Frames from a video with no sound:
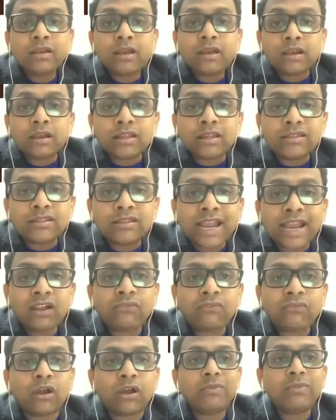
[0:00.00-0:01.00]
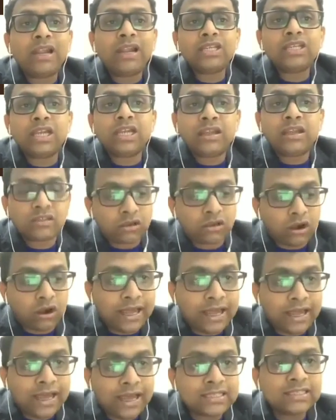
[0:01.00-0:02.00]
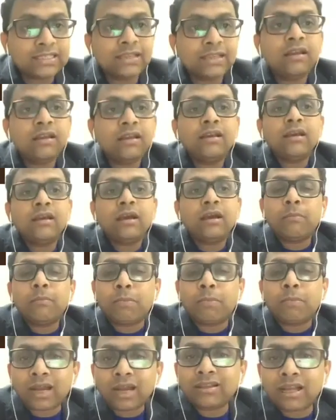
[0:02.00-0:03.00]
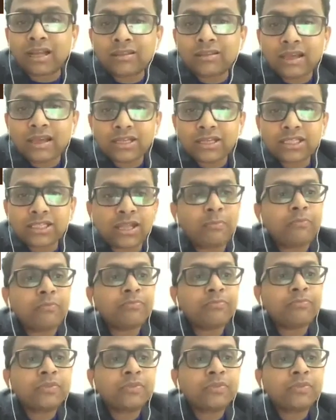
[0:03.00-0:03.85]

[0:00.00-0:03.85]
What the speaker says: The second formulation is called as Parthadhyarishtam.